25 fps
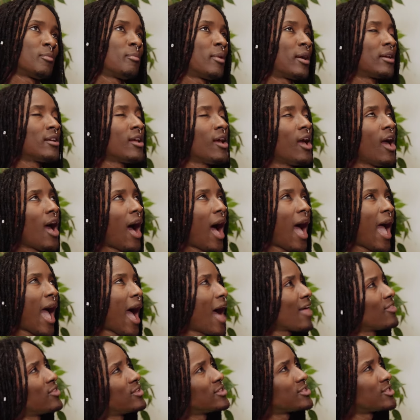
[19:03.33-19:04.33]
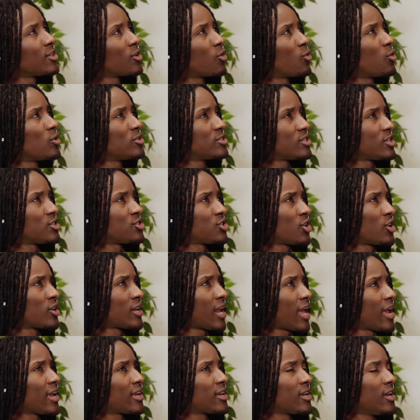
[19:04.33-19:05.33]
But I had this inquisition,
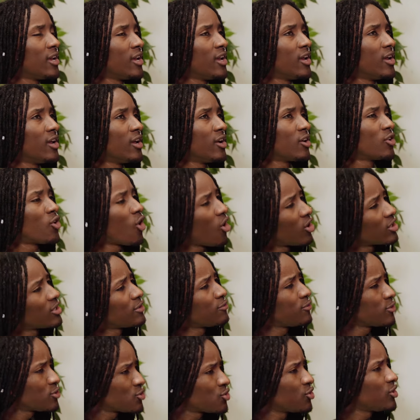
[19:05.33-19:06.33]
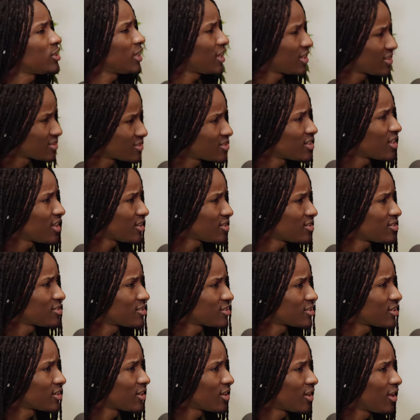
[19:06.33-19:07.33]
like, God, if you truly
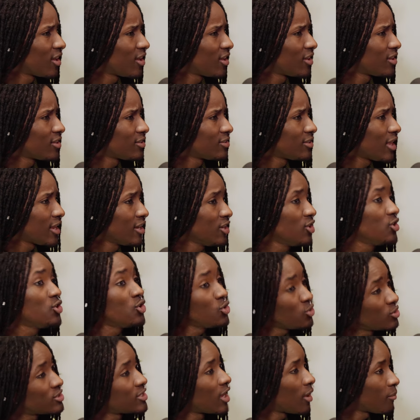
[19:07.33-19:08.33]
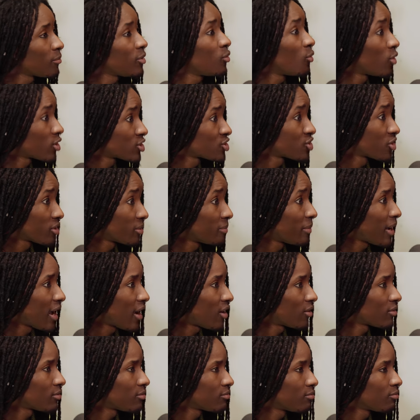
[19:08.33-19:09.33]
exist, then you tell me what you're
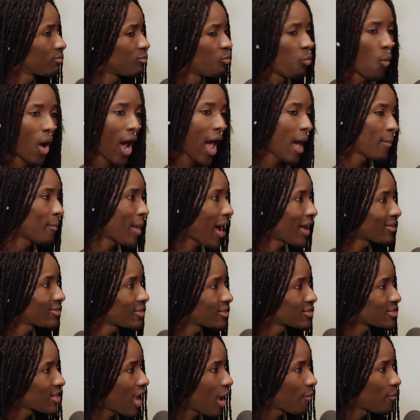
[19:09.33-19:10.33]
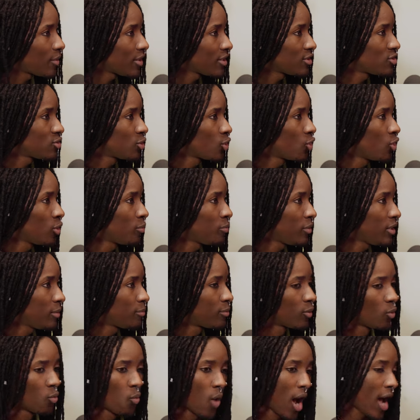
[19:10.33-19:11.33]
about. Why are bad things happening to good
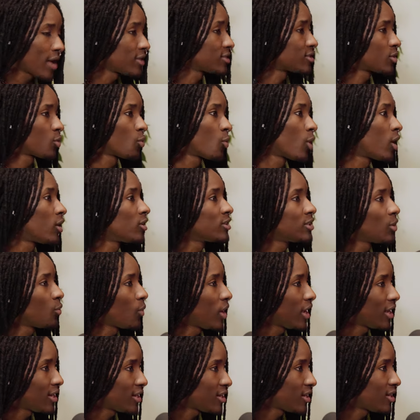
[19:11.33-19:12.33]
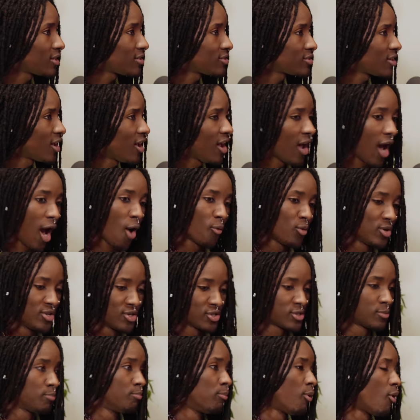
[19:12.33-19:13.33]
people? Why is the world the way it is? Are we
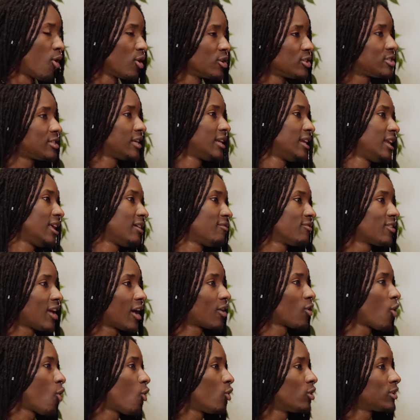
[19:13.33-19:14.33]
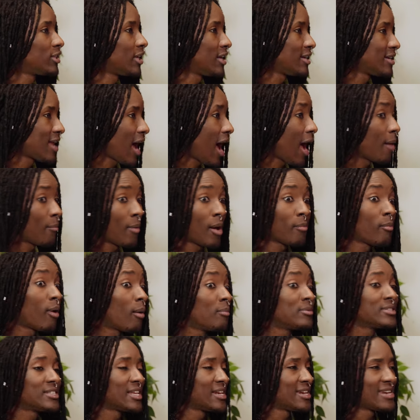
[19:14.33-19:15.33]
just born to live, get old, and die? My
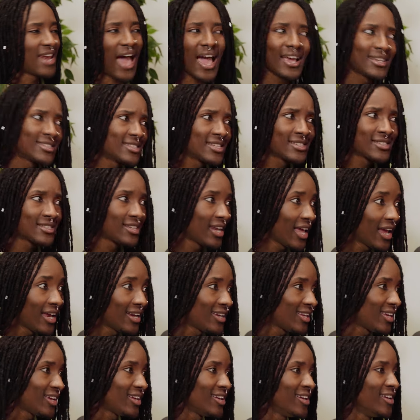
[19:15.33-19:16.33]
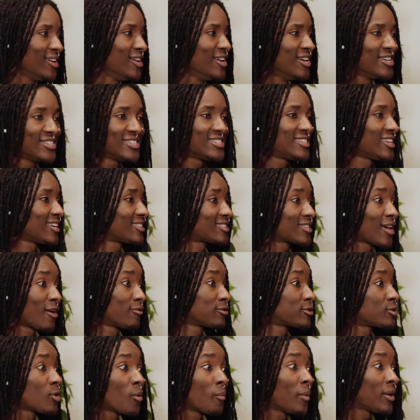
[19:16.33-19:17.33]
mom's the nicest lady. She takes care
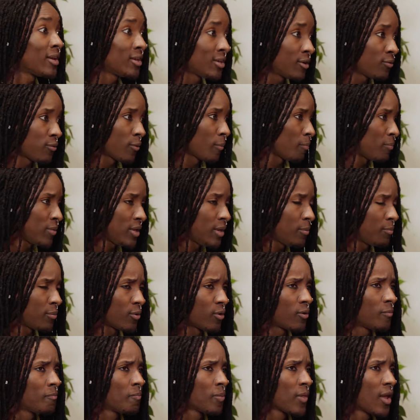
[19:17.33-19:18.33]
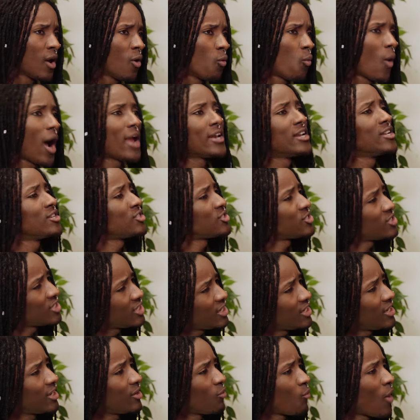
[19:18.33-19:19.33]
of so many different people. Why is
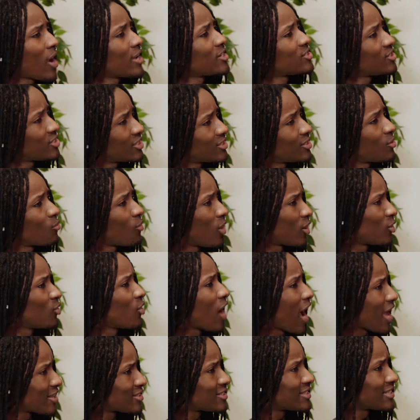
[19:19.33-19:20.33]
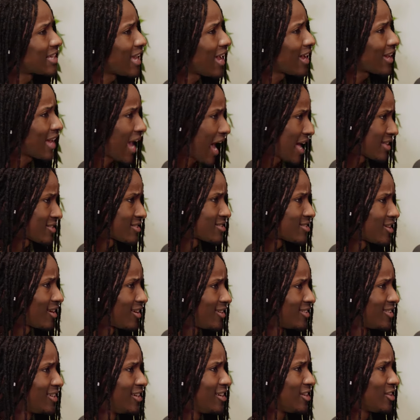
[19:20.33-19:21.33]
she the one who has to get
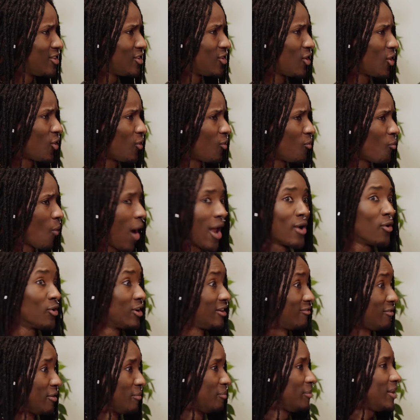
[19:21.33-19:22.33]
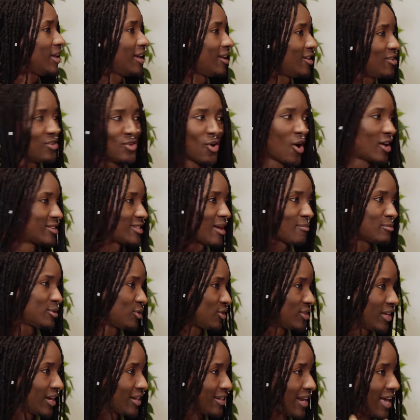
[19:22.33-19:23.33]
cancer? You know, why not even me? You know, at times you
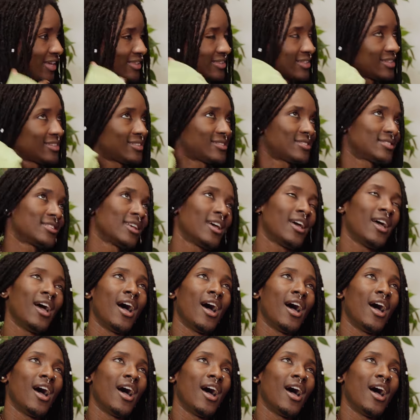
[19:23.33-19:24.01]
think like this.